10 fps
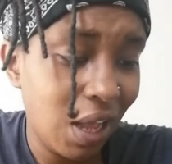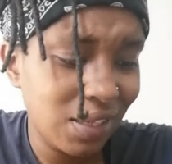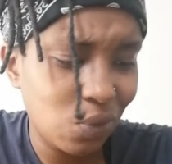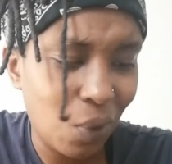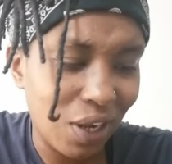
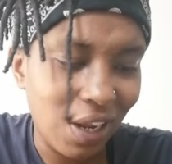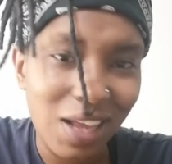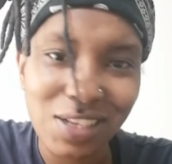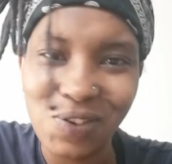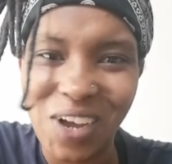Last one.
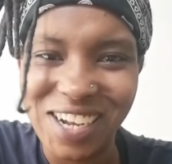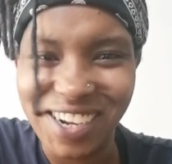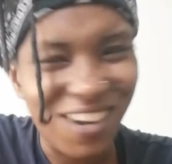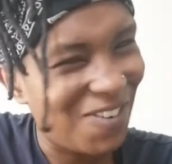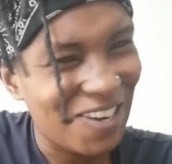I
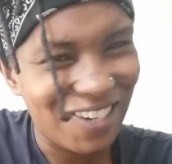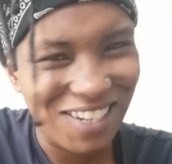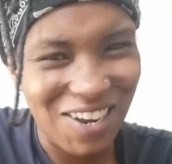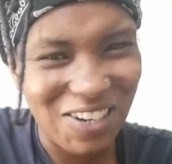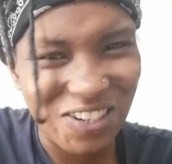know I'm in the
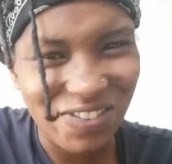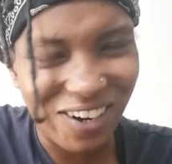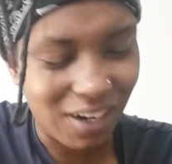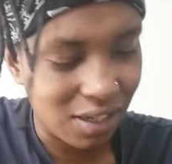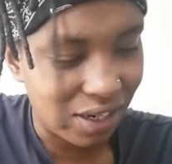same
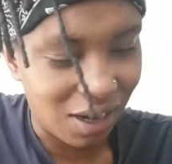spot.